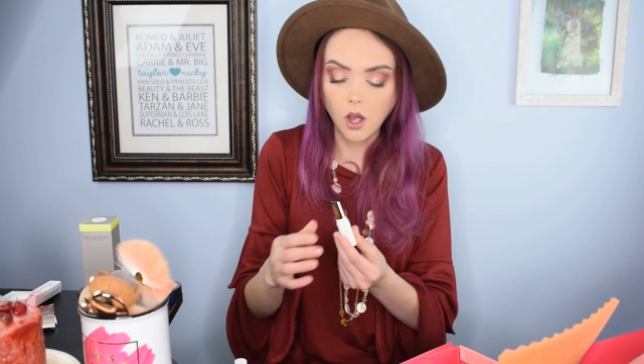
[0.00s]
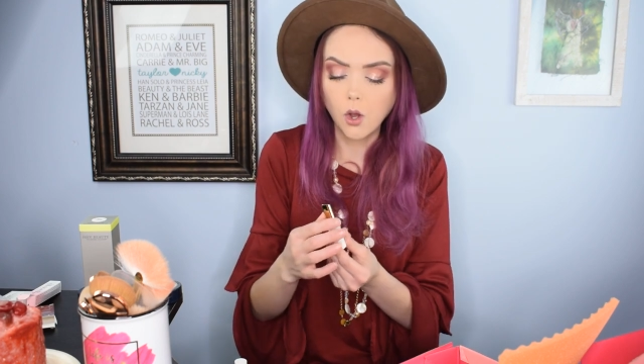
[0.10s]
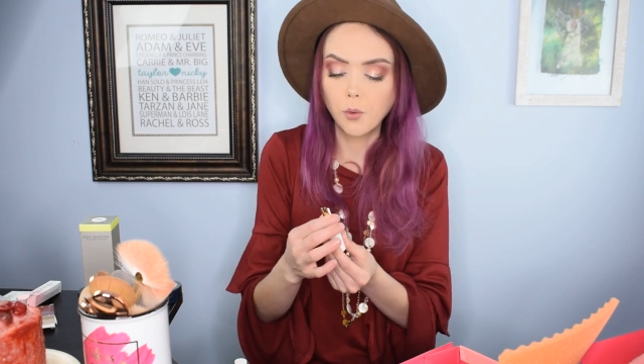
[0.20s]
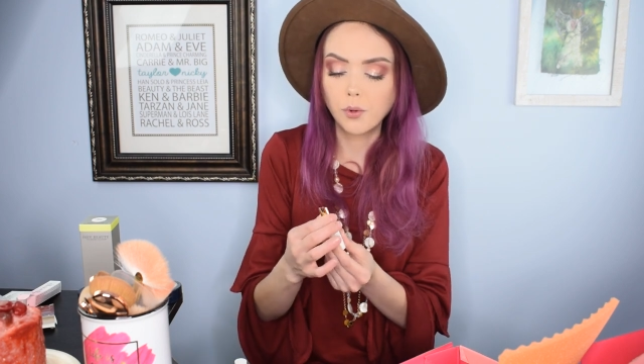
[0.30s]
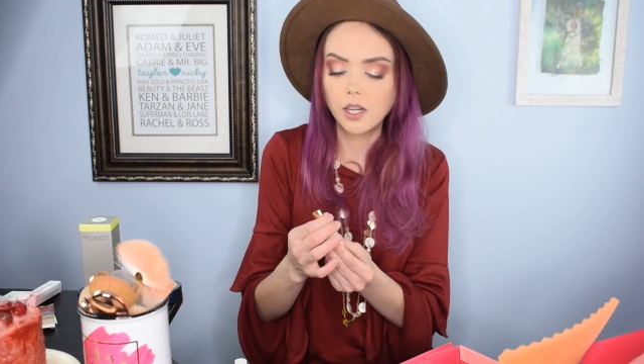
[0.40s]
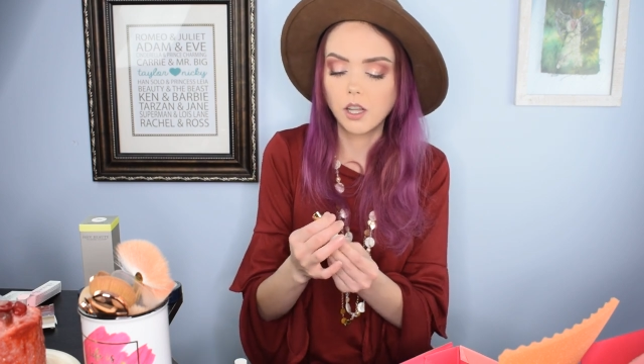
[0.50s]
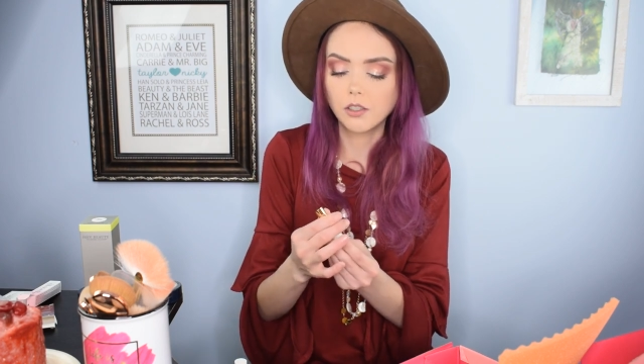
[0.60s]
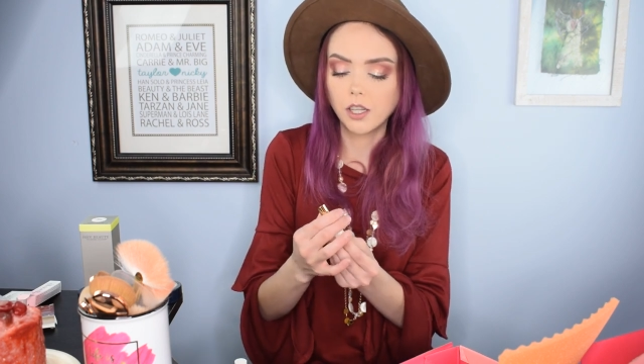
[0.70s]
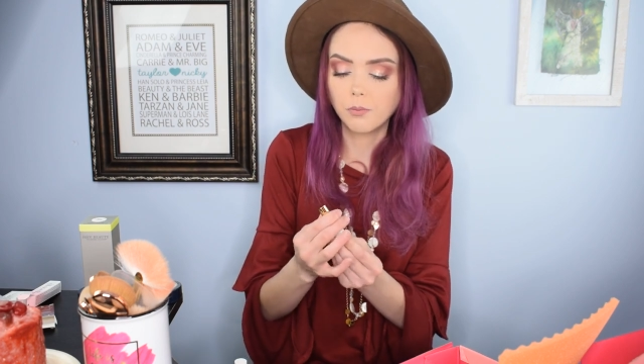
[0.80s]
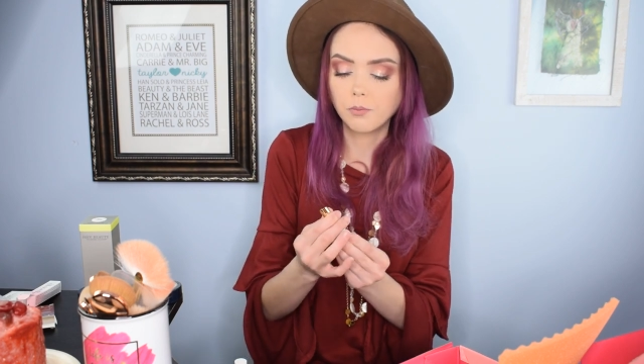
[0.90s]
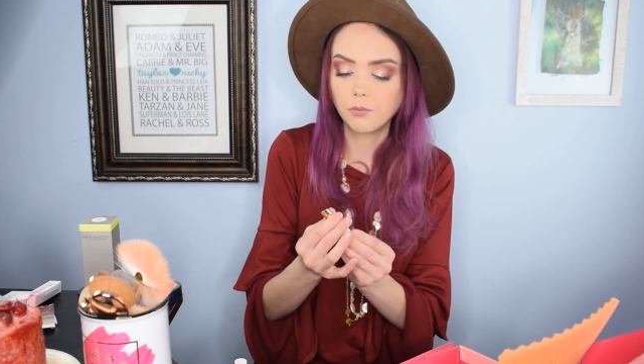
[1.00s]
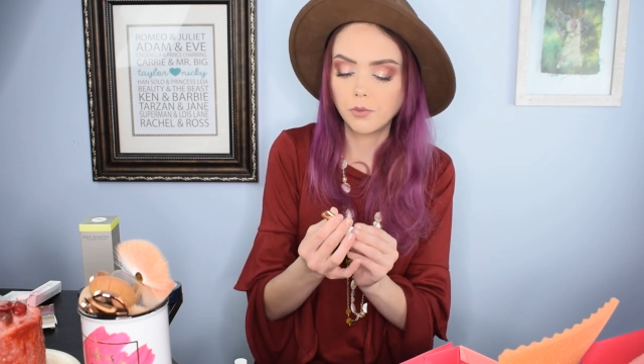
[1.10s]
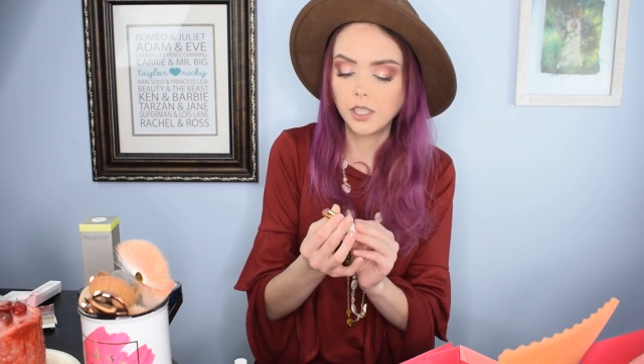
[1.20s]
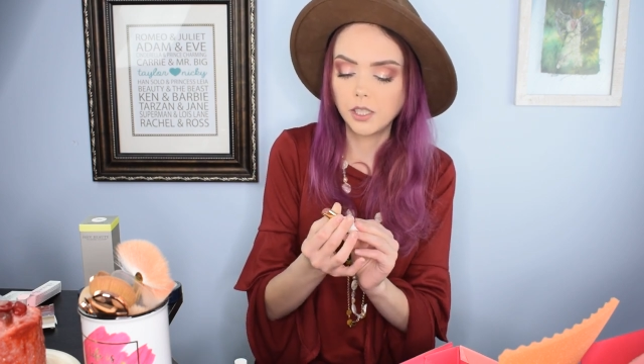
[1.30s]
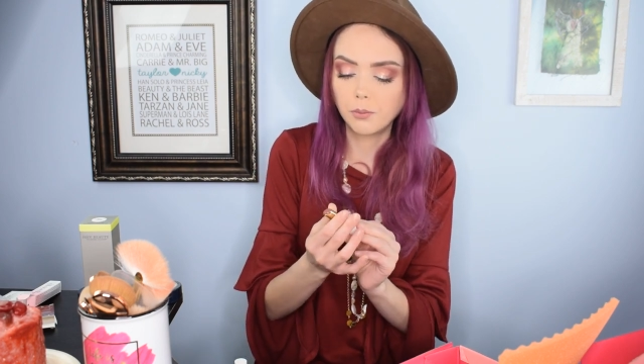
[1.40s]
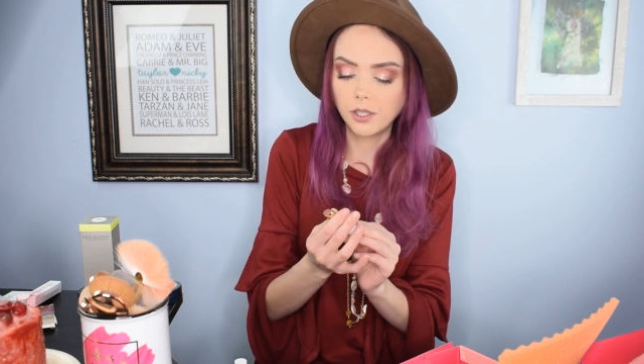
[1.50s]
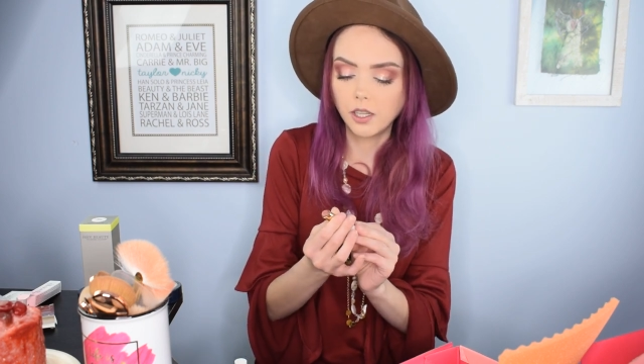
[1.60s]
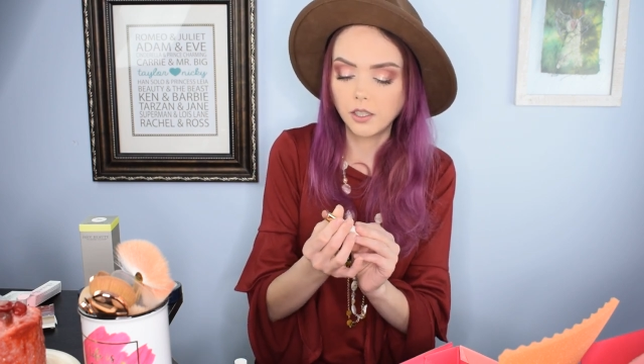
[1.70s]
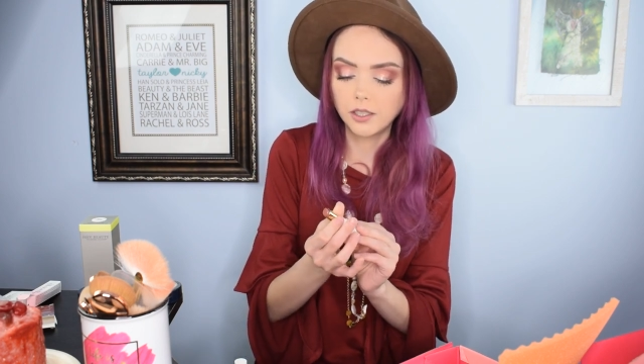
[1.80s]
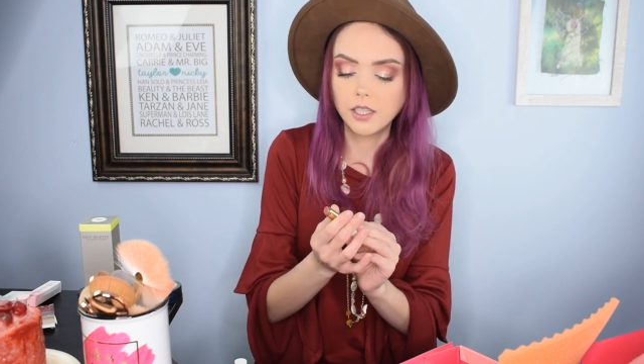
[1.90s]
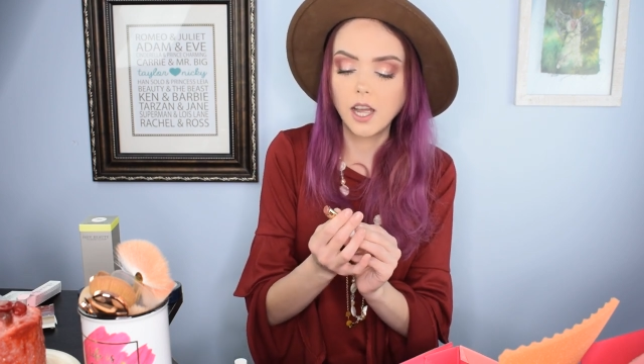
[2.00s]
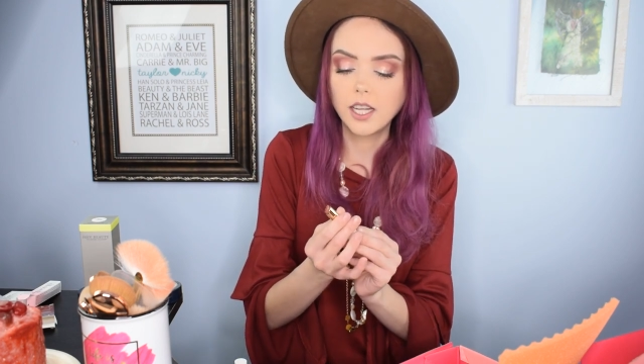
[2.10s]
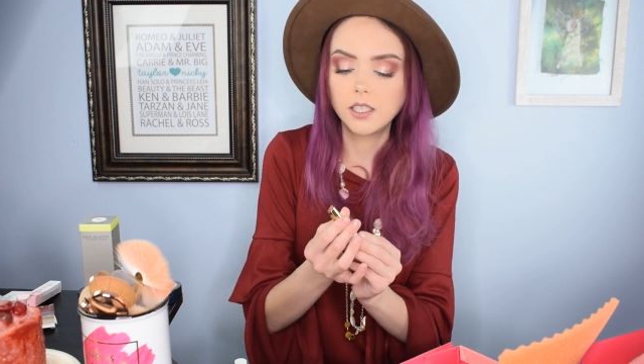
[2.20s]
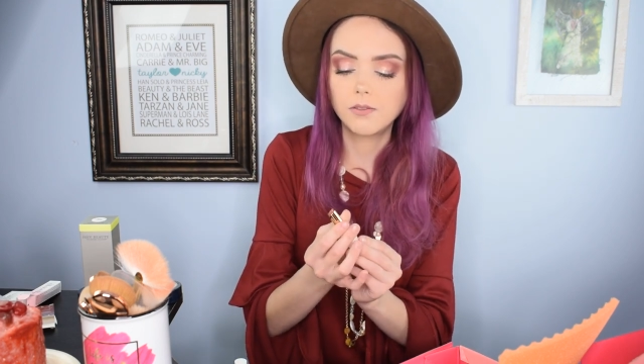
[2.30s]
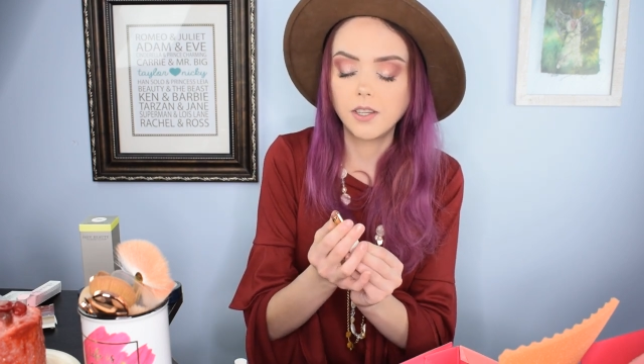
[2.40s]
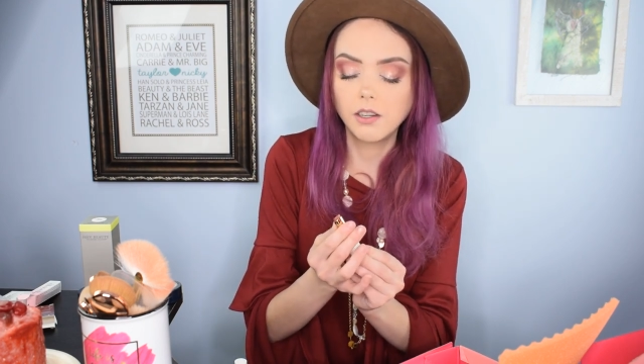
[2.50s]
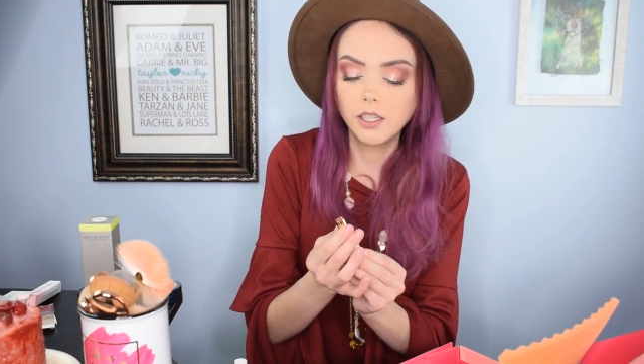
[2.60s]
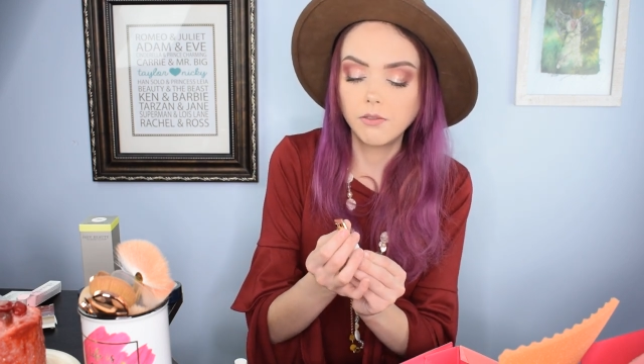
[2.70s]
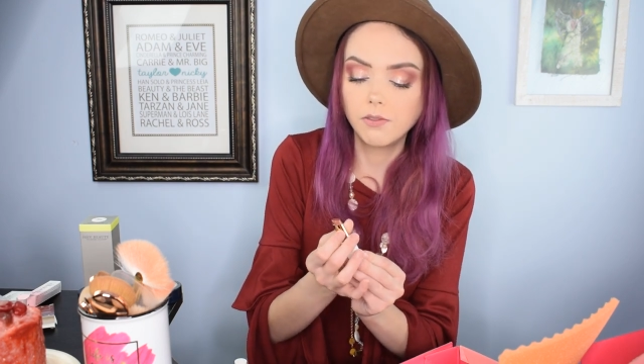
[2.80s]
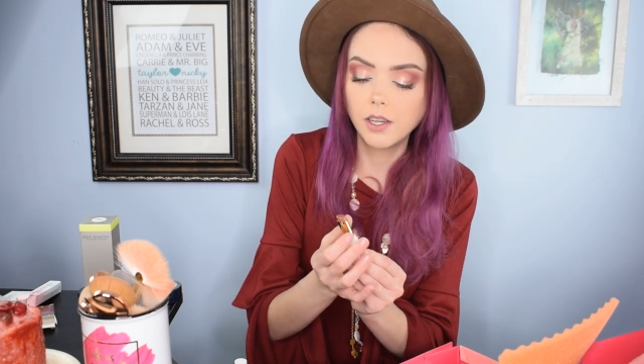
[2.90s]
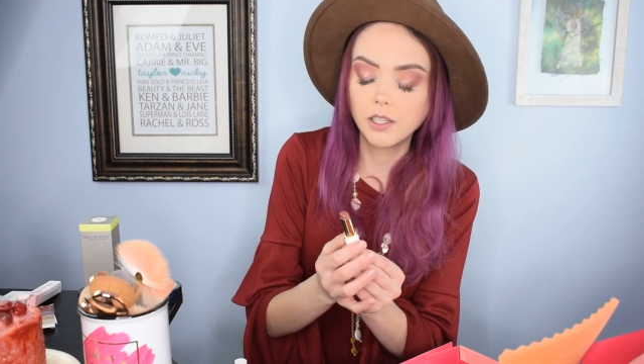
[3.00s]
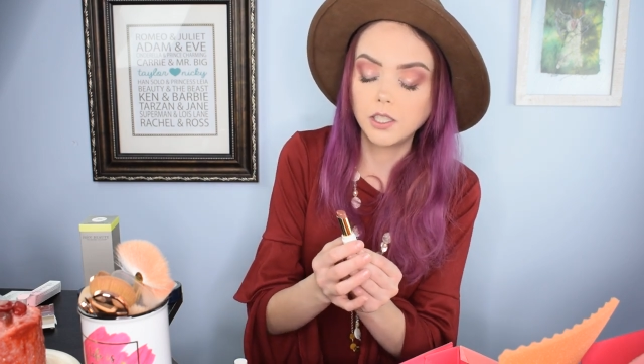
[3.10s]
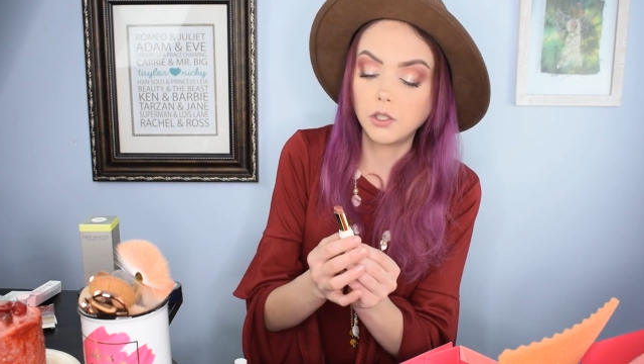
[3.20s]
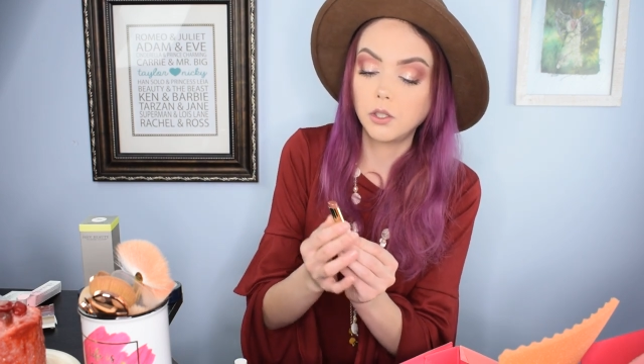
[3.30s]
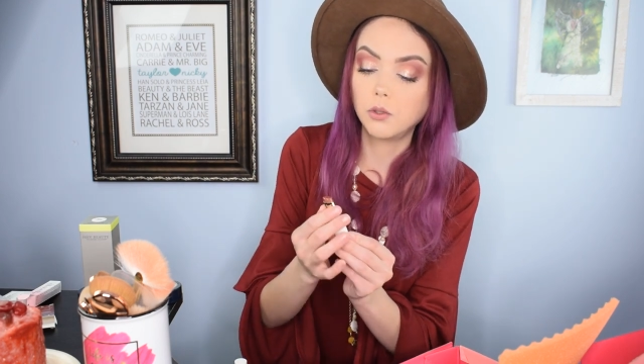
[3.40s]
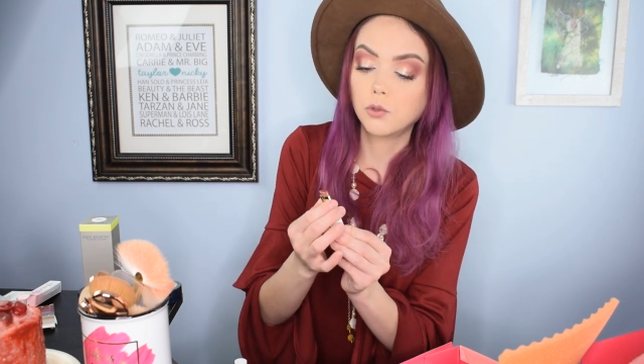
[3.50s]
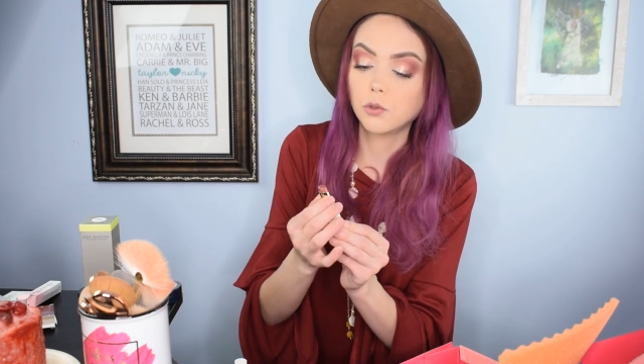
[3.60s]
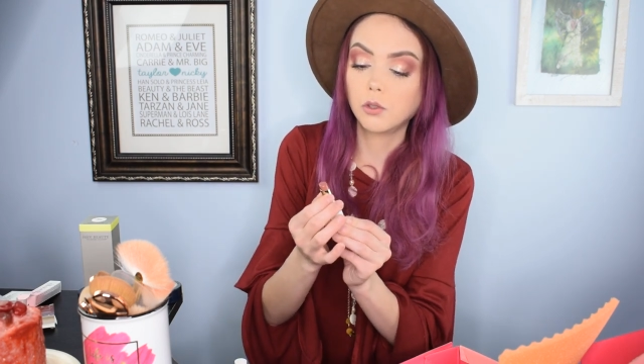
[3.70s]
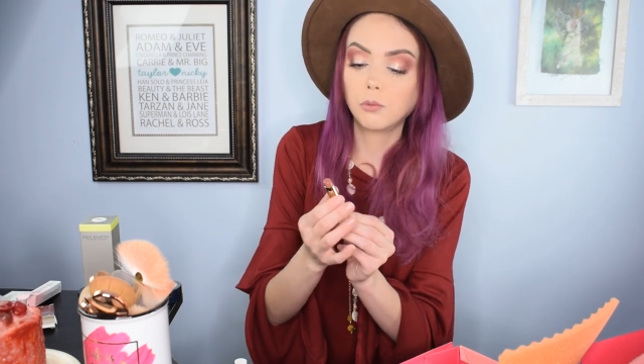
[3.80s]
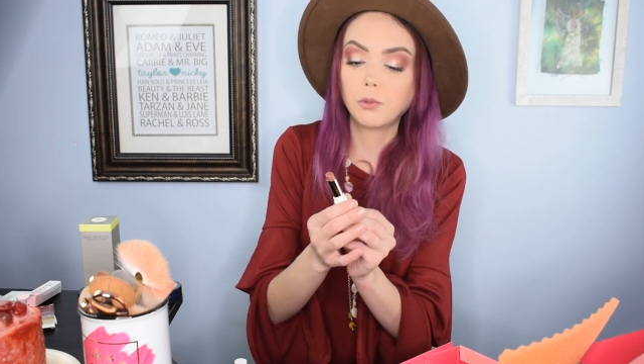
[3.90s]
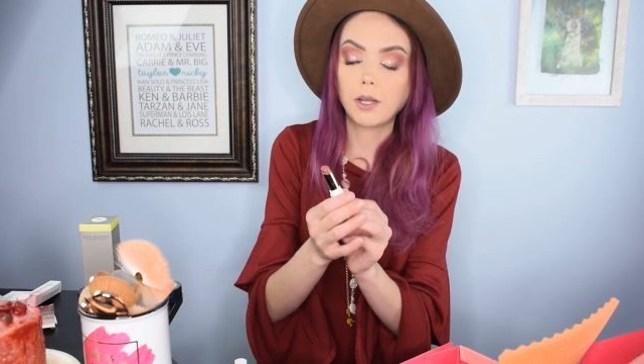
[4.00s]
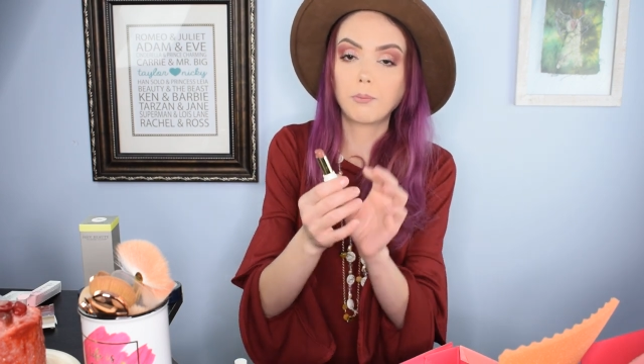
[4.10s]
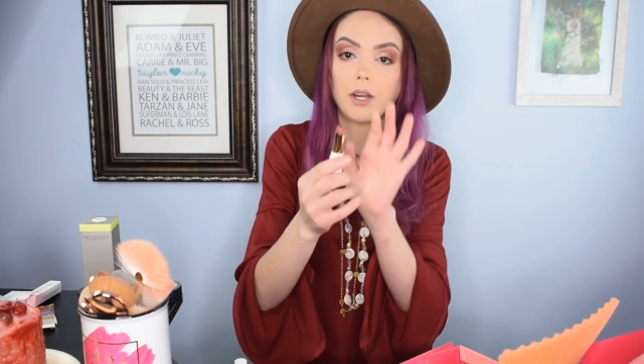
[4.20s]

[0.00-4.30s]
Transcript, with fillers: Oh, pretty color though. Really pretty color. Nice, very, very neutral, like